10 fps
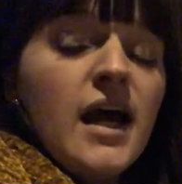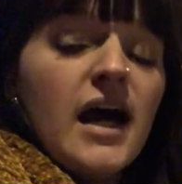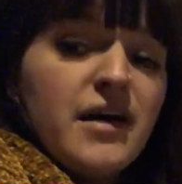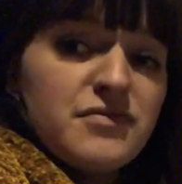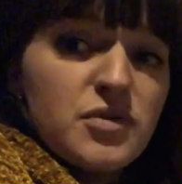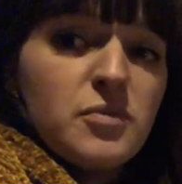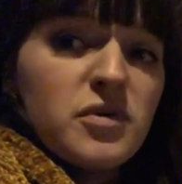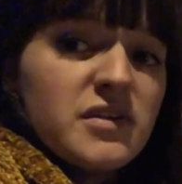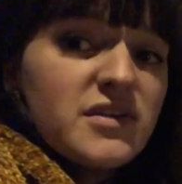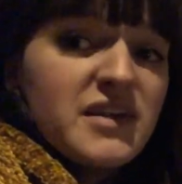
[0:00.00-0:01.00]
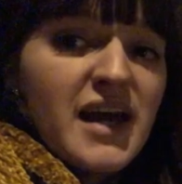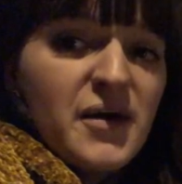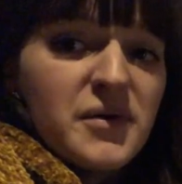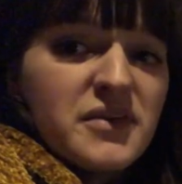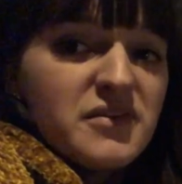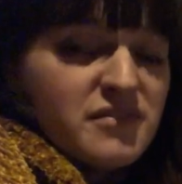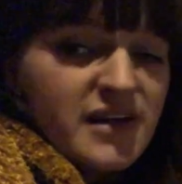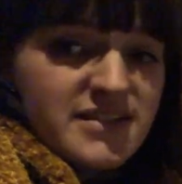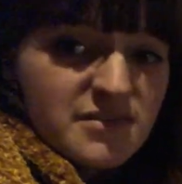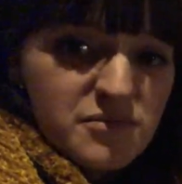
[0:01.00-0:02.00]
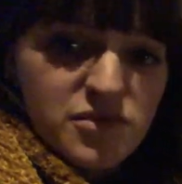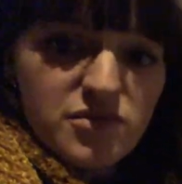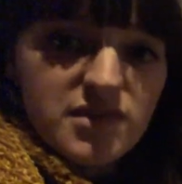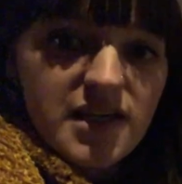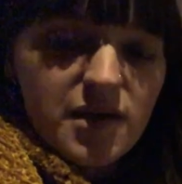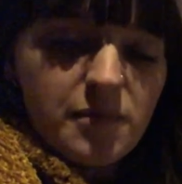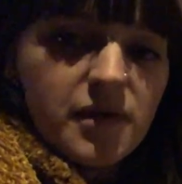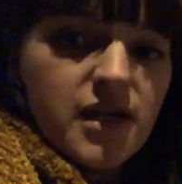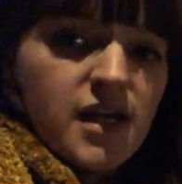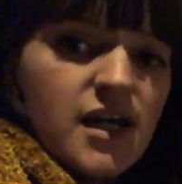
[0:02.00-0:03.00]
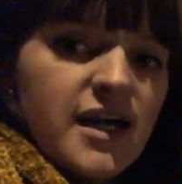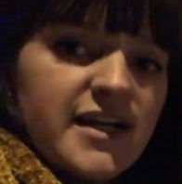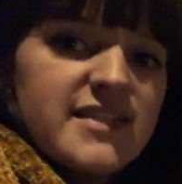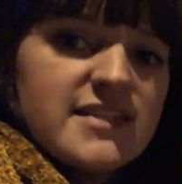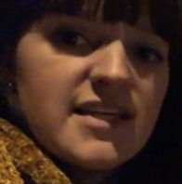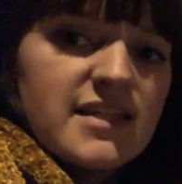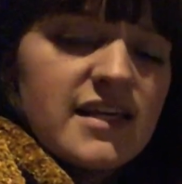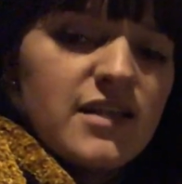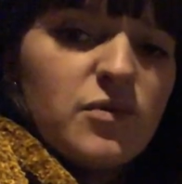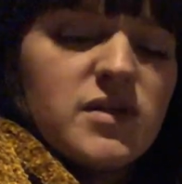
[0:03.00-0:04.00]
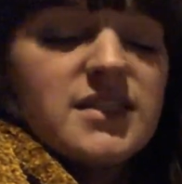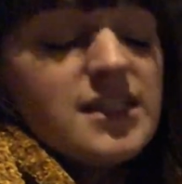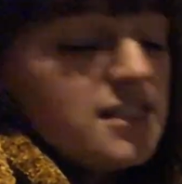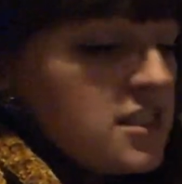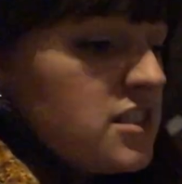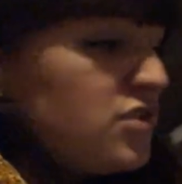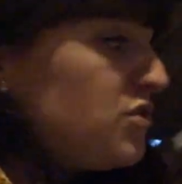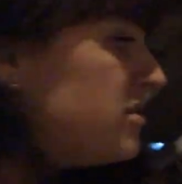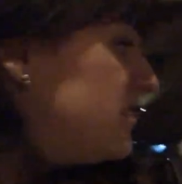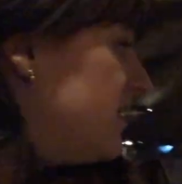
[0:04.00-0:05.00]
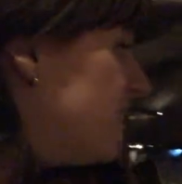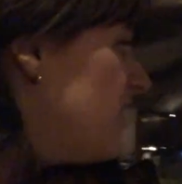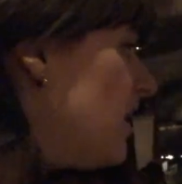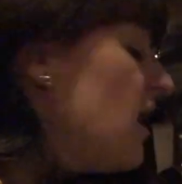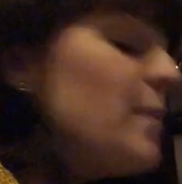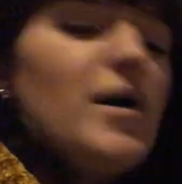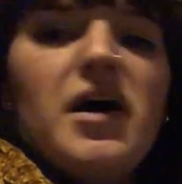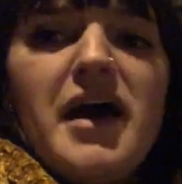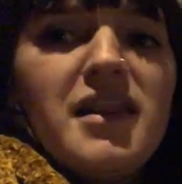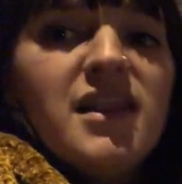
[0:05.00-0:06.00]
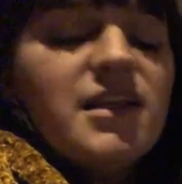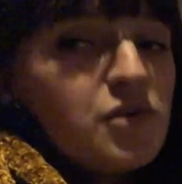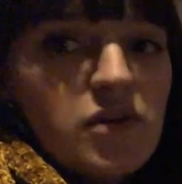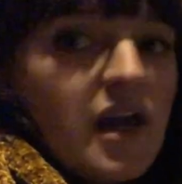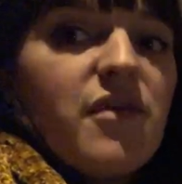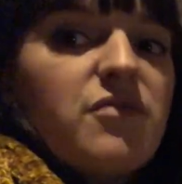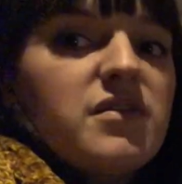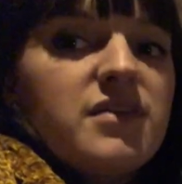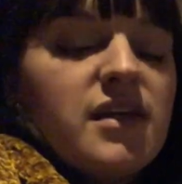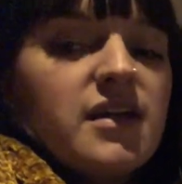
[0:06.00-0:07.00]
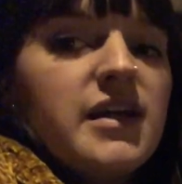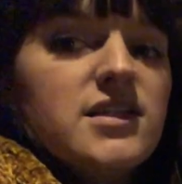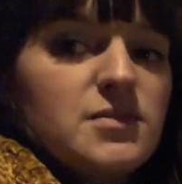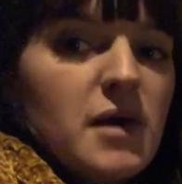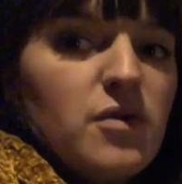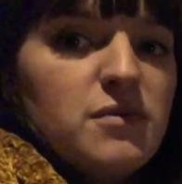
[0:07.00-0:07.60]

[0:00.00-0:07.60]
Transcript: After more than an hour in the Vasa Museum, I can say that it was indeed interesting, but literally everything is about